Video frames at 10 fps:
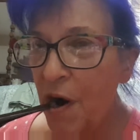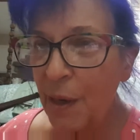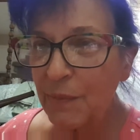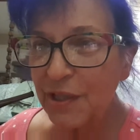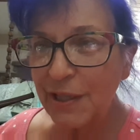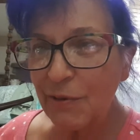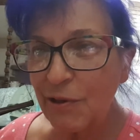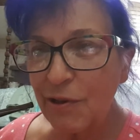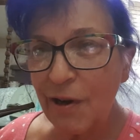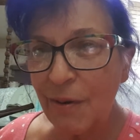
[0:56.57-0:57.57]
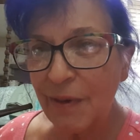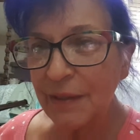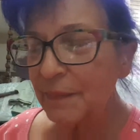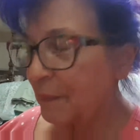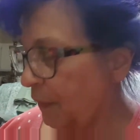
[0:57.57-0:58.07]
I'm still
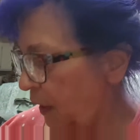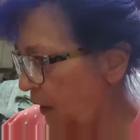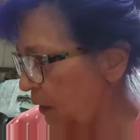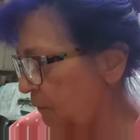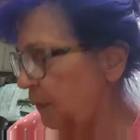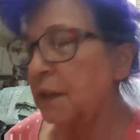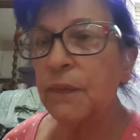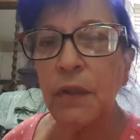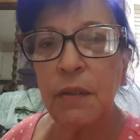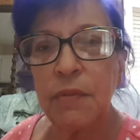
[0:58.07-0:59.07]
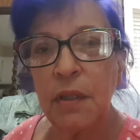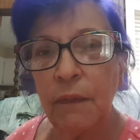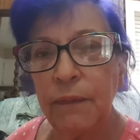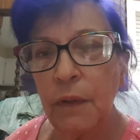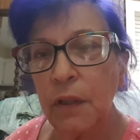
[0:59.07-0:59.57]
going. He can fend for
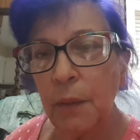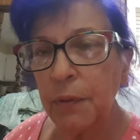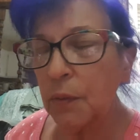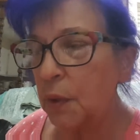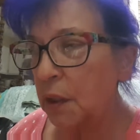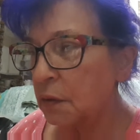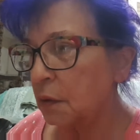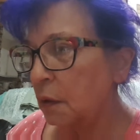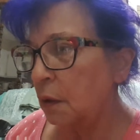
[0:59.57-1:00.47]
himself for a couple of weeks.